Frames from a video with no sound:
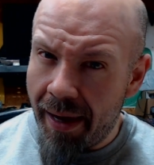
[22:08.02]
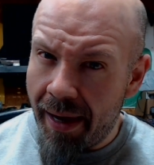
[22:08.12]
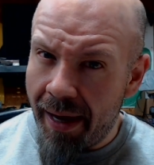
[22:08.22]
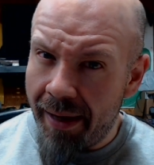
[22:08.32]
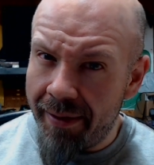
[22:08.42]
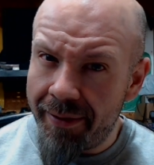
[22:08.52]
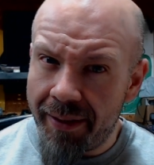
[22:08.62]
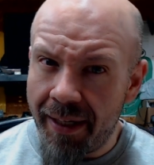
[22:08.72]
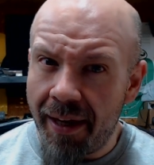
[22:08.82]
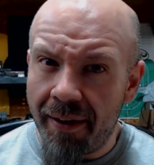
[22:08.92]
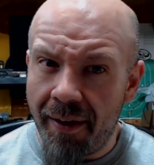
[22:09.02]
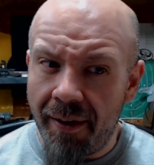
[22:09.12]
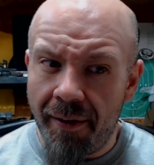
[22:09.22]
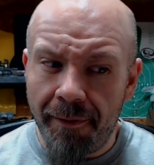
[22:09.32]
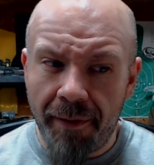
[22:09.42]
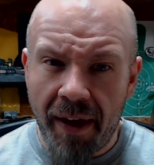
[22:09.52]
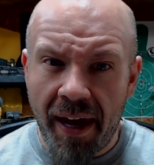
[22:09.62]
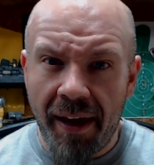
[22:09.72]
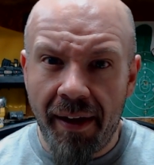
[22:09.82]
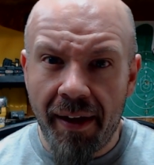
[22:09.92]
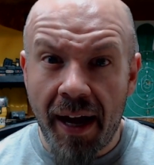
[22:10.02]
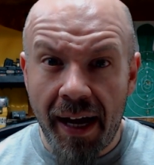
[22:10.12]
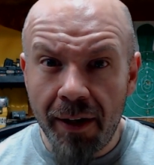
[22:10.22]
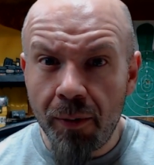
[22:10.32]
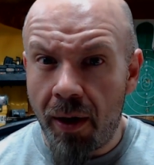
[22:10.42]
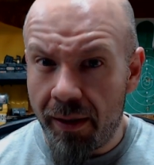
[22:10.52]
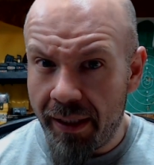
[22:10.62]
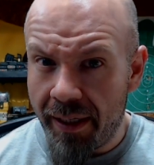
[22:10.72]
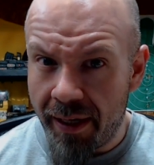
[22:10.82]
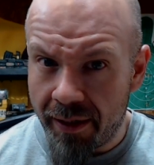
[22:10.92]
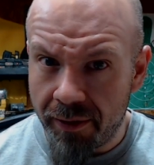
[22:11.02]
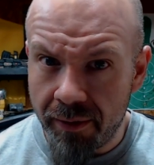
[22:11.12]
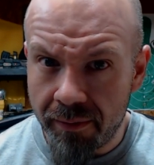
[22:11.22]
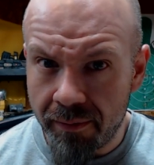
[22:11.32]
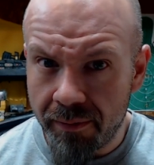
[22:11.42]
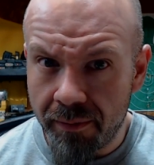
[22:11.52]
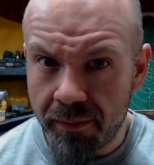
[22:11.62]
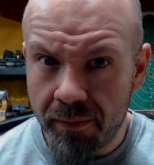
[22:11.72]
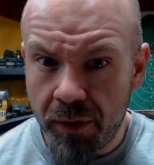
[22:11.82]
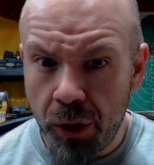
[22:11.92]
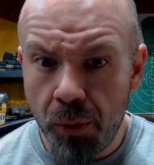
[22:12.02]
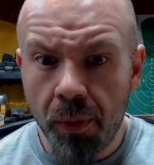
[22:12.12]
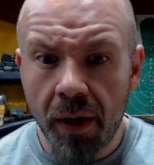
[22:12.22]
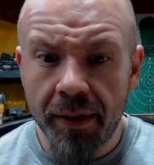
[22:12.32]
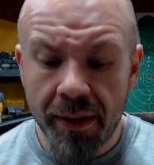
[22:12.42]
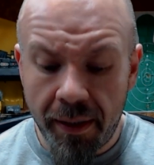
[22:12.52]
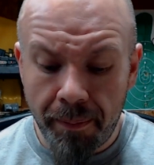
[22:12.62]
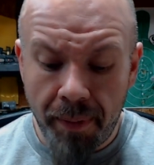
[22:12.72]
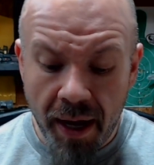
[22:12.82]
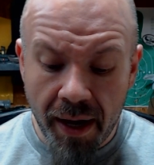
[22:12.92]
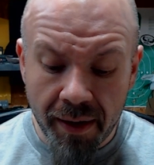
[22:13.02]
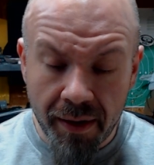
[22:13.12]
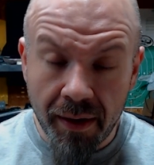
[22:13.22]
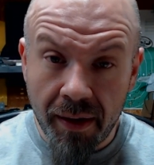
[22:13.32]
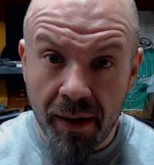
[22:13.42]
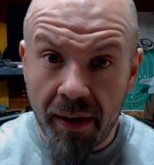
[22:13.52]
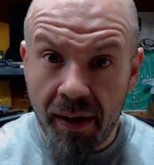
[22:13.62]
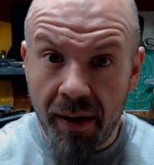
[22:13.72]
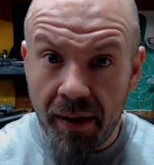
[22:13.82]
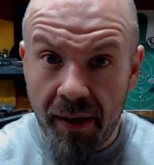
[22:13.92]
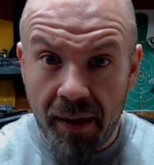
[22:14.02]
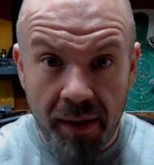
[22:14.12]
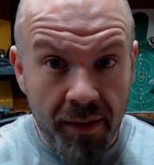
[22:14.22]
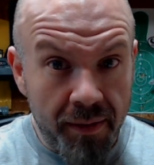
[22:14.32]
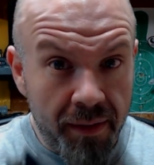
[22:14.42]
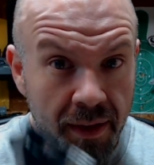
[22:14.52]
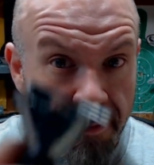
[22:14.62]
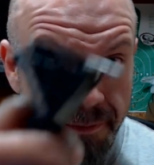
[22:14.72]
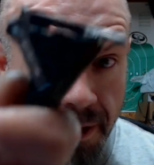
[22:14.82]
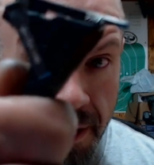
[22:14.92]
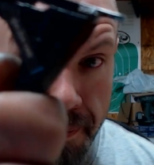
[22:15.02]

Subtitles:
and instead of a high quality connector, you are sent back a very